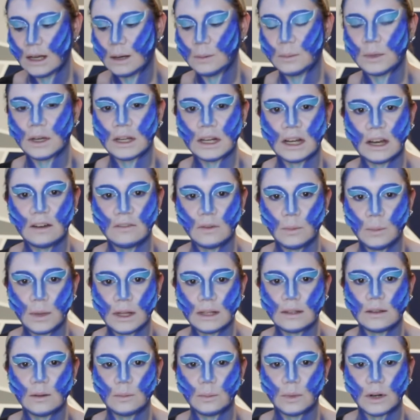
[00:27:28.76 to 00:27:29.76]
gonna have a
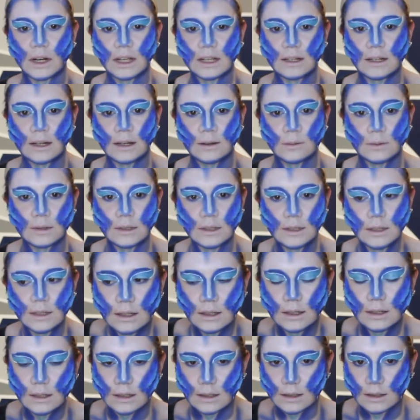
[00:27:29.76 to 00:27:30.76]
mental breakdown.
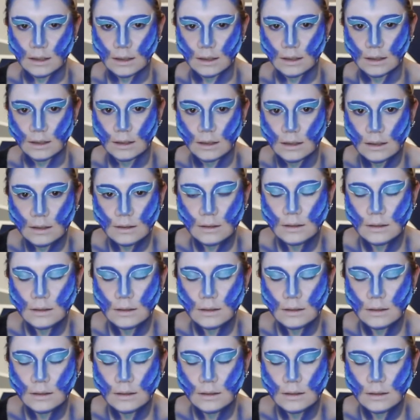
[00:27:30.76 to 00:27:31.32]
I